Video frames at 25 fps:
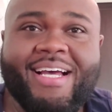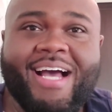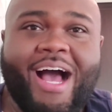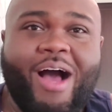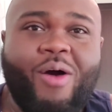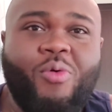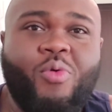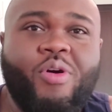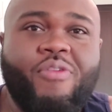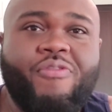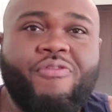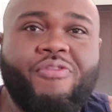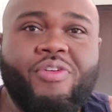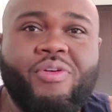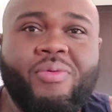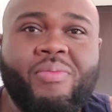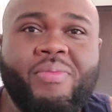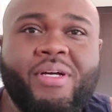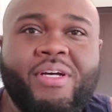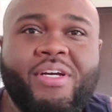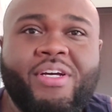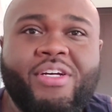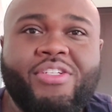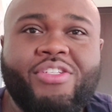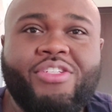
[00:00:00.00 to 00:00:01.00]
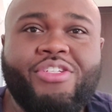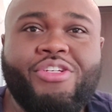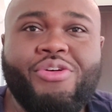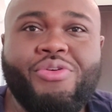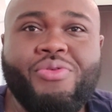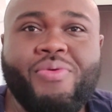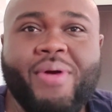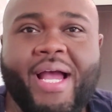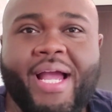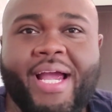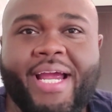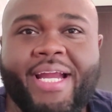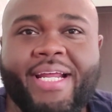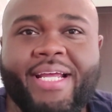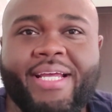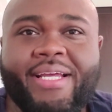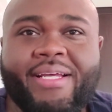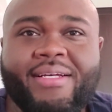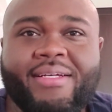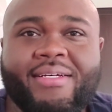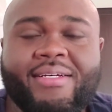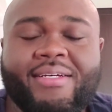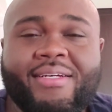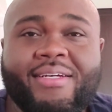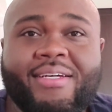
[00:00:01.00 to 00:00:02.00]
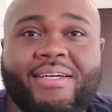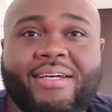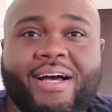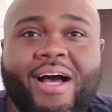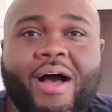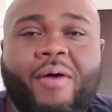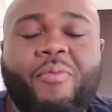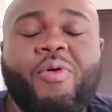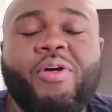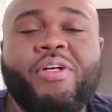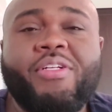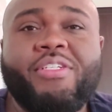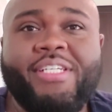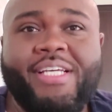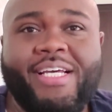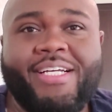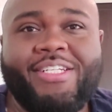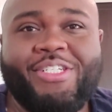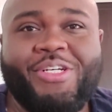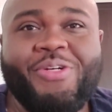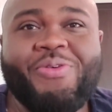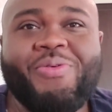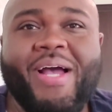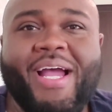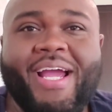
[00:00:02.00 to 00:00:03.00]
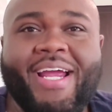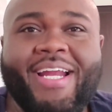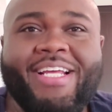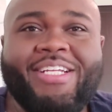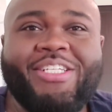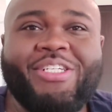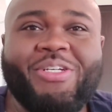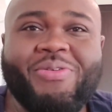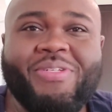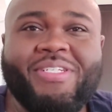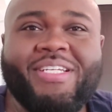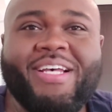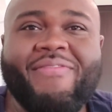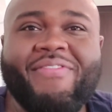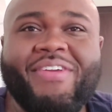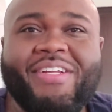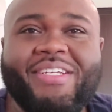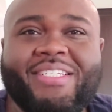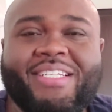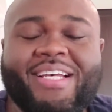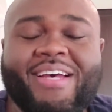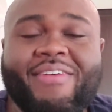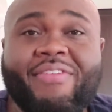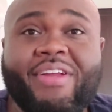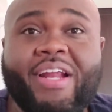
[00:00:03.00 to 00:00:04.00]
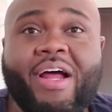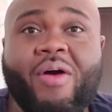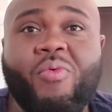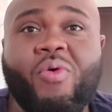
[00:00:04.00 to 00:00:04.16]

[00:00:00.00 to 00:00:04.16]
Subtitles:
I went from 280, 277.